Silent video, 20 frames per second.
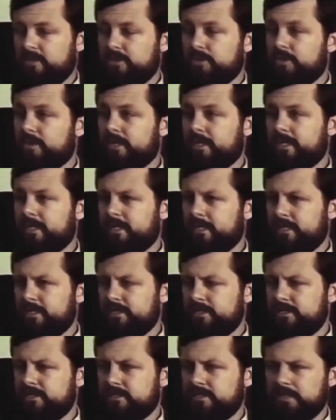The United
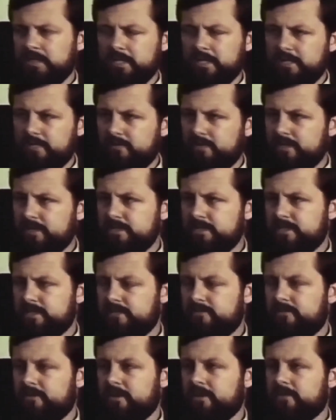Nations, the League of Nations
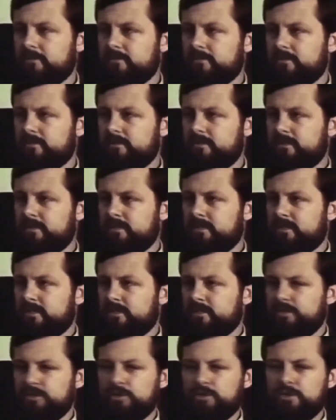had failed.
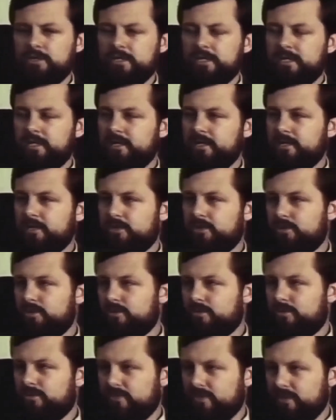You couldn't get any two
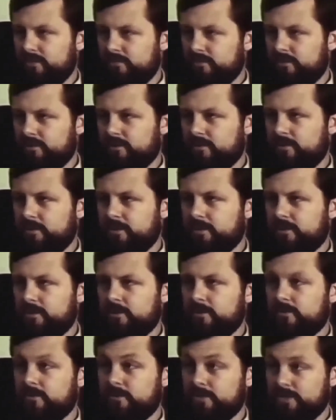or three of them to agree to
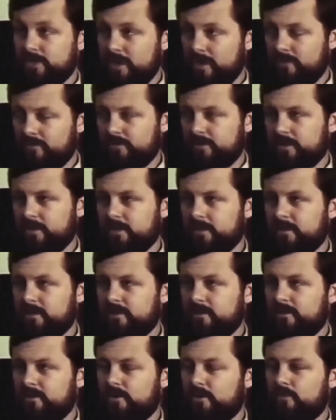turn their sovereignty
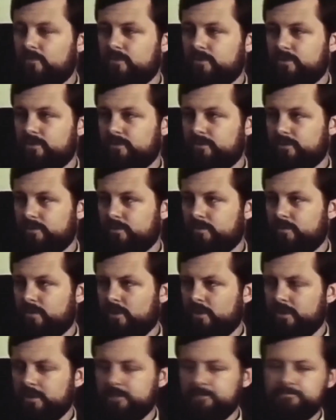over to a third
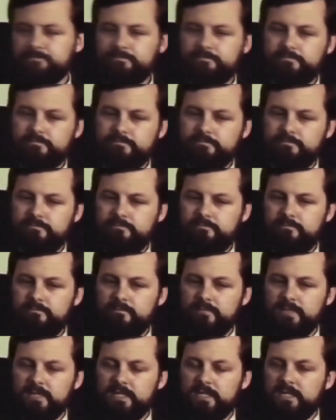party.
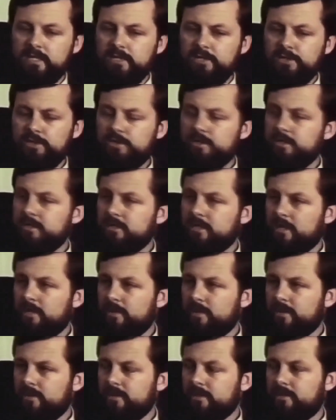You couldn't
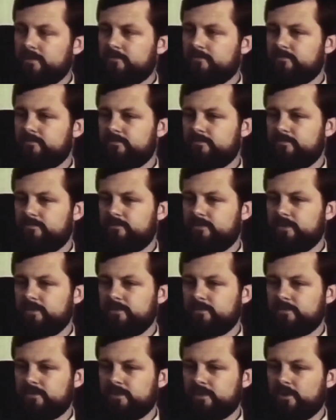come out and
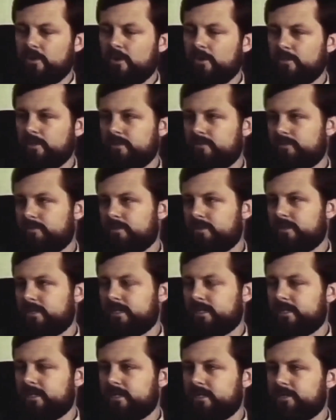field an army from the
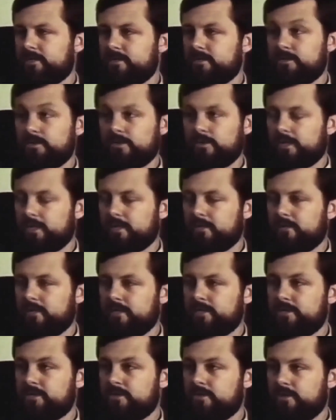United Nations or League of
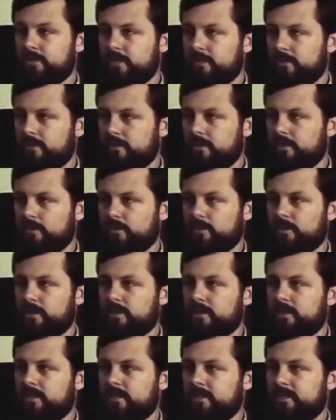Nations or any,
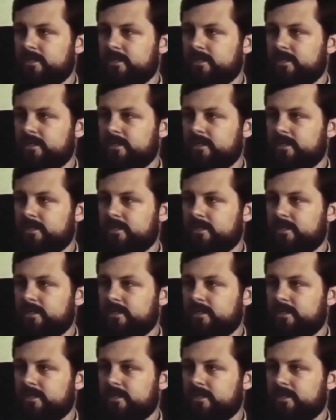anywhere,